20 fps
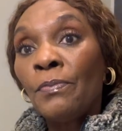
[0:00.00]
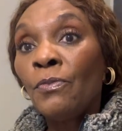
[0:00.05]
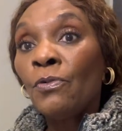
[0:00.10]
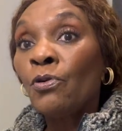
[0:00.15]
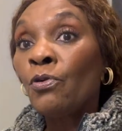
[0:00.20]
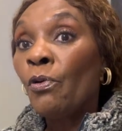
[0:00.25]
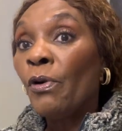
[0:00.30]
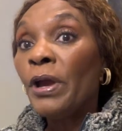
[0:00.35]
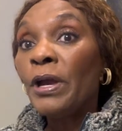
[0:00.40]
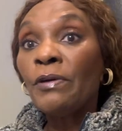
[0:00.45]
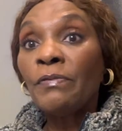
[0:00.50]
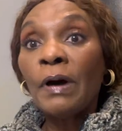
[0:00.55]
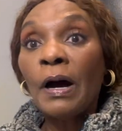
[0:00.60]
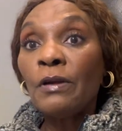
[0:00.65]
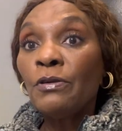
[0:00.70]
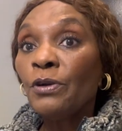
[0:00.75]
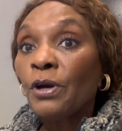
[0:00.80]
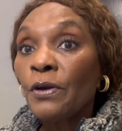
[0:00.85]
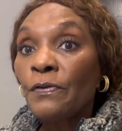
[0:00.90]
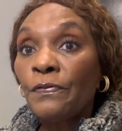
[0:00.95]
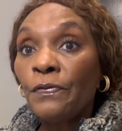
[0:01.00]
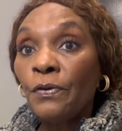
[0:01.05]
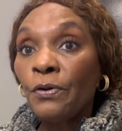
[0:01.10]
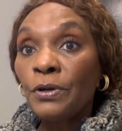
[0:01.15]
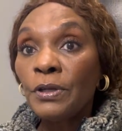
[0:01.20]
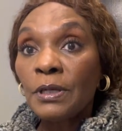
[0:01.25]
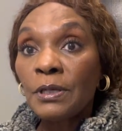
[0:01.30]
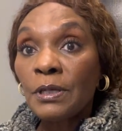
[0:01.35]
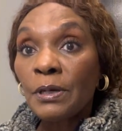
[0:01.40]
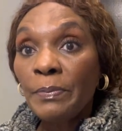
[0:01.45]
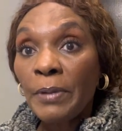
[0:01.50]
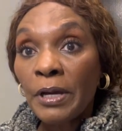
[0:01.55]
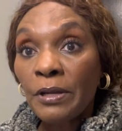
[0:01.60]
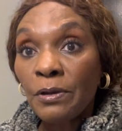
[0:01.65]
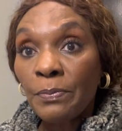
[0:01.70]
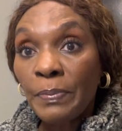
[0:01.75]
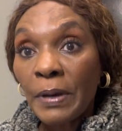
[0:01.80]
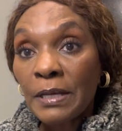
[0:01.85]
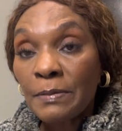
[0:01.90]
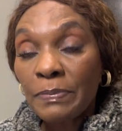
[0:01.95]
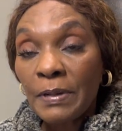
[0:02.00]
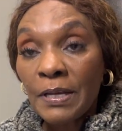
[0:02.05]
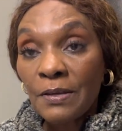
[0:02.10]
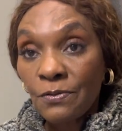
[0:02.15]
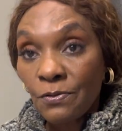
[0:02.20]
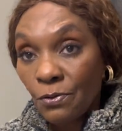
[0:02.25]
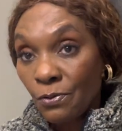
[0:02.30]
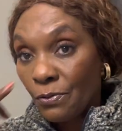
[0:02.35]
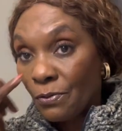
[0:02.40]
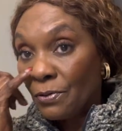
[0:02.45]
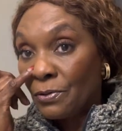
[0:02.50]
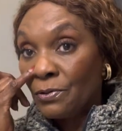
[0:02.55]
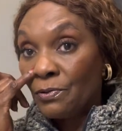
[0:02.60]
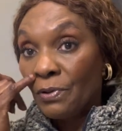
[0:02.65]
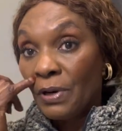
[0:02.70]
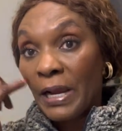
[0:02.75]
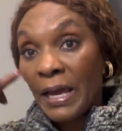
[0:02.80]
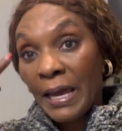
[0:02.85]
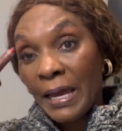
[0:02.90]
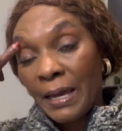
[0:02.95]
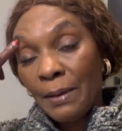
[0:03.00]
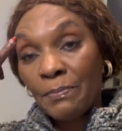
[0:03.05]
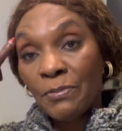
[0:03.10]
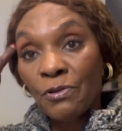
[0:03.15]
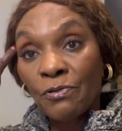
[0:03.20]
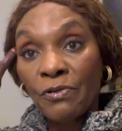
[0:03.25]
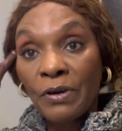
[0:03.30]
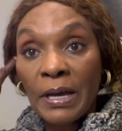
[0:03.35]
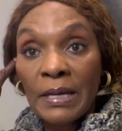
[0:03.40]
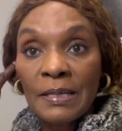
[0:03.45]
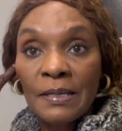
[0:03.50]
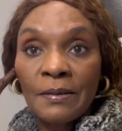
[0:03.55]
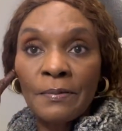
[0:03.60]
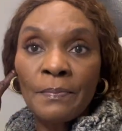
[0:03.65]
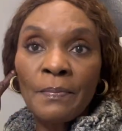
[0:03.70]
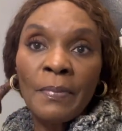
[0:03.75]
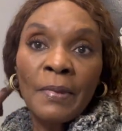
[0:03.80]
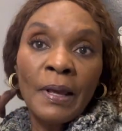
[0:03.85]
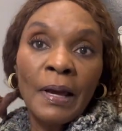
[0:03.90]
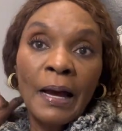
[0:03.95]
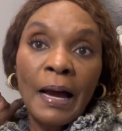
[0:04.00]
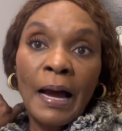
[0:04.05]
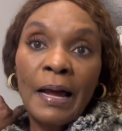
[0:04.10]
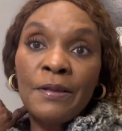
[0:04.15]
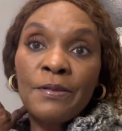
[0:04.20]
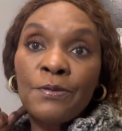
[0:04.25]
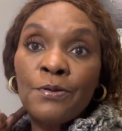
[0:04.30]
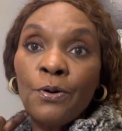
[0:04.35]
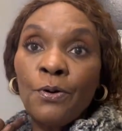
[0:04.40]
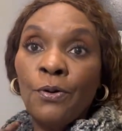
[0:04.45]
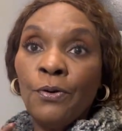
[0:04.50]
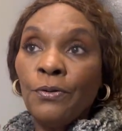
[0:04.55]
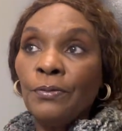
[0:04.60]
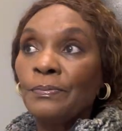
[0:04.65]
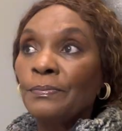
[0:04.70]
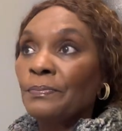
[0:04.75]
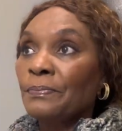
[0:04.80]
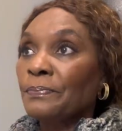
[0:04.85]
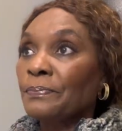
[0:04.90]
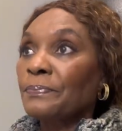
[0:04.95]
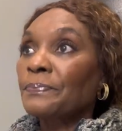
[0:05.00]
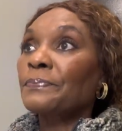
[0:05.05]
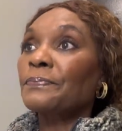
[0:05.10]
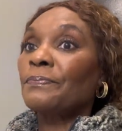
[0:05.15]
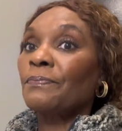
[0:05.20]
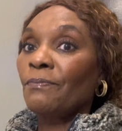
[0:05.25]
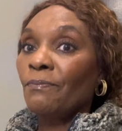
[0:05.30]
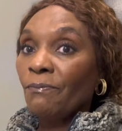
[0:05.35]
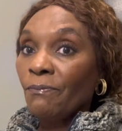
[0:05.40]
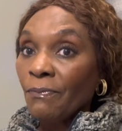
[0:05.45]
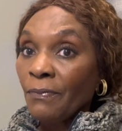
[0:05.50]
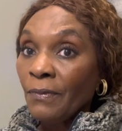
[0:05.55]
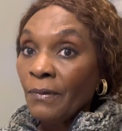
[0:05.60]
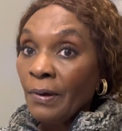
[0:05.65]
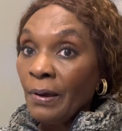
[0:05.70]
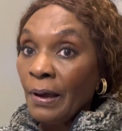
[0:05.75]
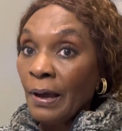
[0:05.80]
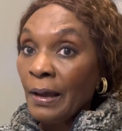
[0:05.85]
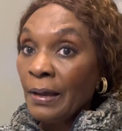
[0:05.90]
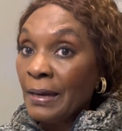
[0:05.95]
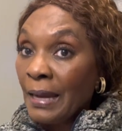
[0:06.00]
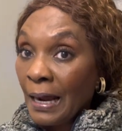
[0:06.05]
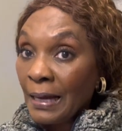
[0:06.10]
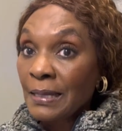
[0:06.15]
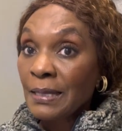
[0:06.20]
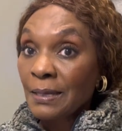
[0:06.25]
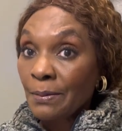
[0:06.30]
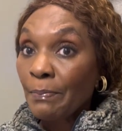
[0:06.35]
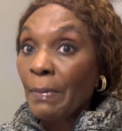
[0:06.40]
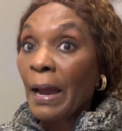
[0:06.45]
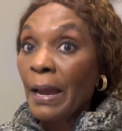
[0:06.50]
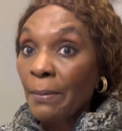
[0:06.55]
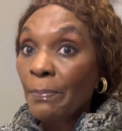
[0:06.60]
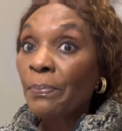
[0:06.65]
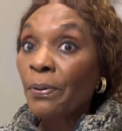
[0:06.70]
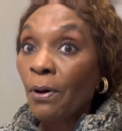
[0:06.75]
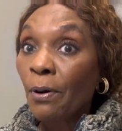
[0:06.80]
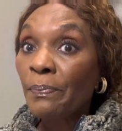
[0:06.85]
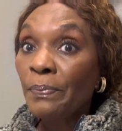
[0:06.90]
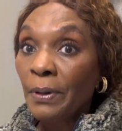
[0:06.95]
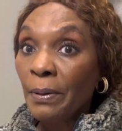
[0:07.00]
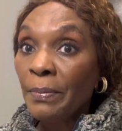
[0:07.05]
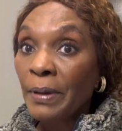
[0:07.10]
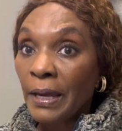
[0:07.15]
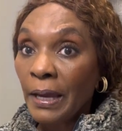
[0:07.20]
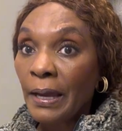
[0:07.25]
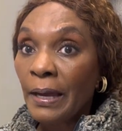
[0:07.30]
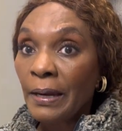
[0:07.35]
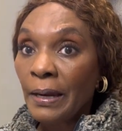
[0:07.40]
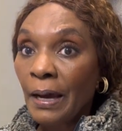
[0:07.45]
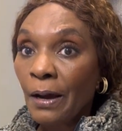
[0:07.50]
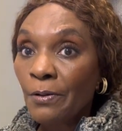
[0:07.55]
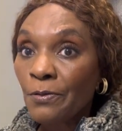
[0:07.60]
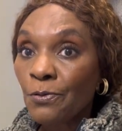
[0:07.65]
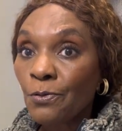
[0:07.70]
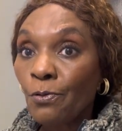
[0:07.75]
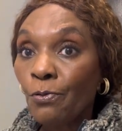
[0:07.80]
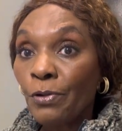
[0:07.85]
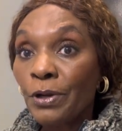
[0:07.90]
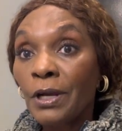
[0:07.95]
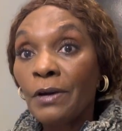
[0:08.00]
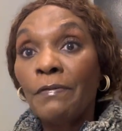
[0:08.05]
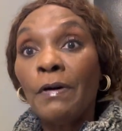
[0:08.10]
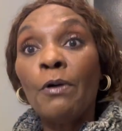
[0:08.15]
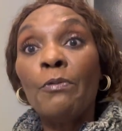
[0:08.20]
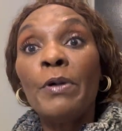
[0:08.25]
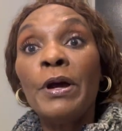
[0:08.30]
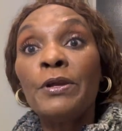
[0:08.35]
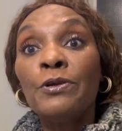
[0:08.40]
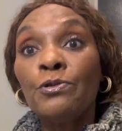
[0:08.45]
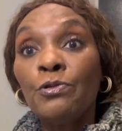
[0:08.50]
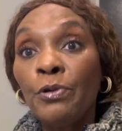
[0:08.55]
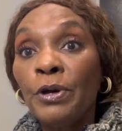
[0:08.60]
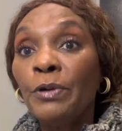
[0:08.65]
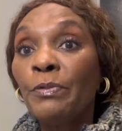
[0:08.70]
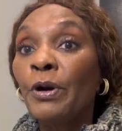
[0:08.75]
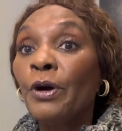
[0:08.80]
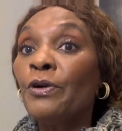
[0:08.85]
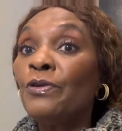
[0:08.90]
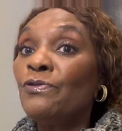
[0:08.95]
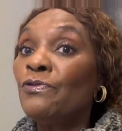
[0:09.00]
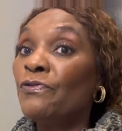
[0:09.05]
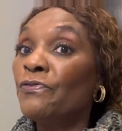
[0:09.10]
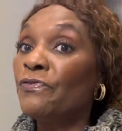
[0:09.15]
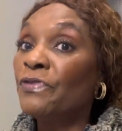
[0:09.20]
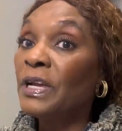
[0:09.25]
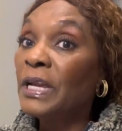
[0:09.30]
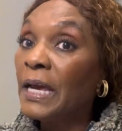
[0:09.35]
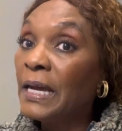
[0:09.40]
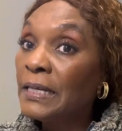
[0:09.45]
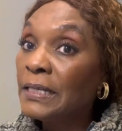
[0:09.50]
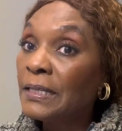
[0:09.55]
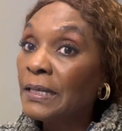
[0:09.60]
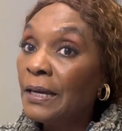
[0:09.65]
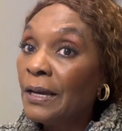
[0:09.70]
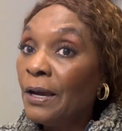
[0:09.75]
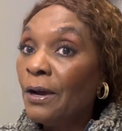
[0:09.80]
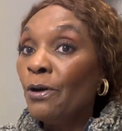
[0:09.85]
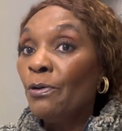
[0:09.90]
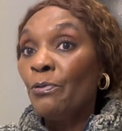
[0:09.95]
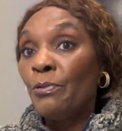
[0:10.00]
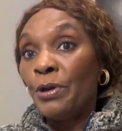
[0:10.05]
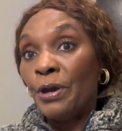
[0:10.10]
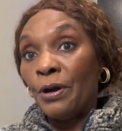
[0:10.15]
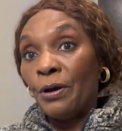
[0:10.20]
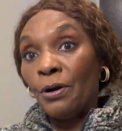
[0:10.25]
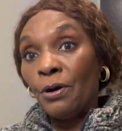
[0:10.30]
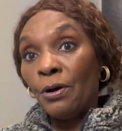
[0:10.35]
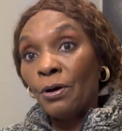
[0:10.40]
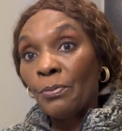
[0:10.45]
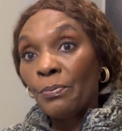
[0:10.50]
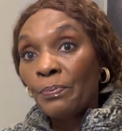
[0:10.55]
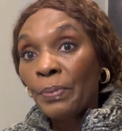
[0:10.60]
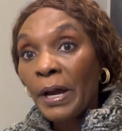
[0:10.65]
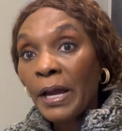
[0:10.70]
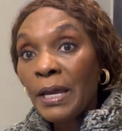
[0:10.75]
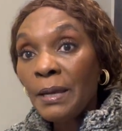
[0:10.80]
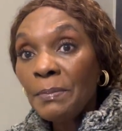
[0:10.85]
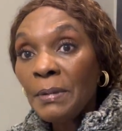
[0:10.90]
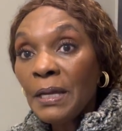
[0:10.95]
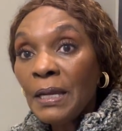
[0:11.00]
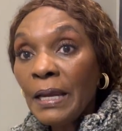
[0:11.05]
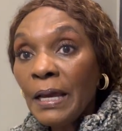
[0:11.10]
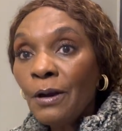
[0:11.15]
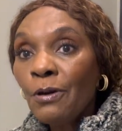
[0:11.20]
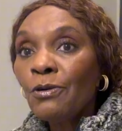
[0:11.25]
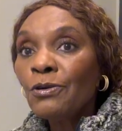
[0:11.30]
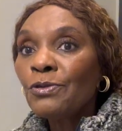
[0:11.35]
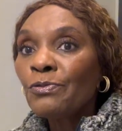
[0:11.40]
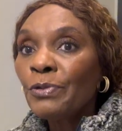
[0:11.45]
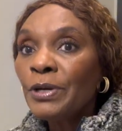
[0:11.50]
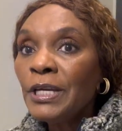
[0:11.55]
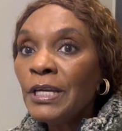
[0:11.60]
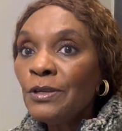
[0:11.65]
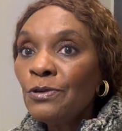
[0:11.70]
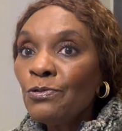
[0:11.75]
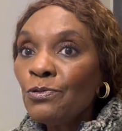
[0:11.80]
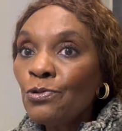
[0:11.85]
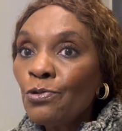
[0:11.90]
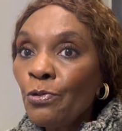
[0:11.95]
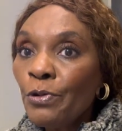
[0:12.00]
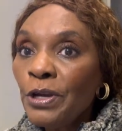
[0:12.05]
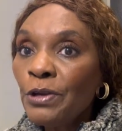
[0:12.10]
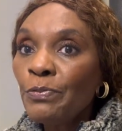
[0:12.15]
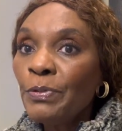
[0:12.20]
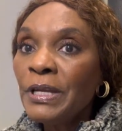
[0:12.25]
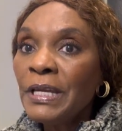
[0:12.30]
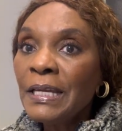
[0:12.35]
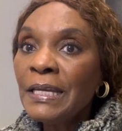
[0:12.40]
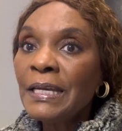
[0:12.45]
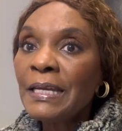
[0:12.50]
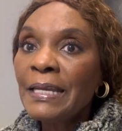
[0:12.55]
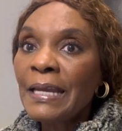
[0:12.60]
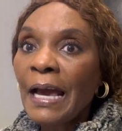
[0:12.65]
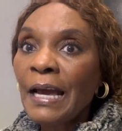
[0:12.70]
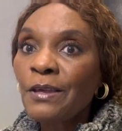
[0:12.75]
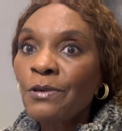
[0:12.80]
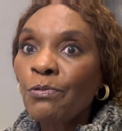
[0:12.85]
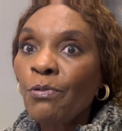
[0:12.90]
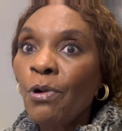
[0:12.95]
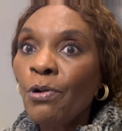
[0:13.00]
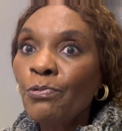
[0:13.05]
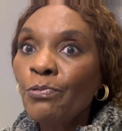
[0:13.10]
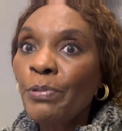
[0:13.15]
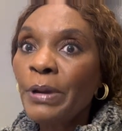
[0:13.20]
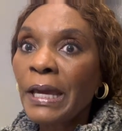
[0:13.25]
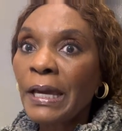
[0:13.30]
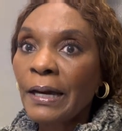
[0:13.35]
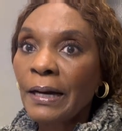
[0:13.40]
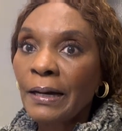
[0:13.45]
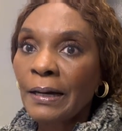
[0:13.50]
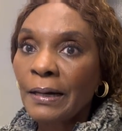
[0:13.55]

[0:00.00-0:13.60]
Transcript: going around looking for the cemetery, best place to lay him to rest. And so that's my problem here now. So whatever we're doing, we're going to village, we are burying him in Lagos. We need to do it within the next 1 week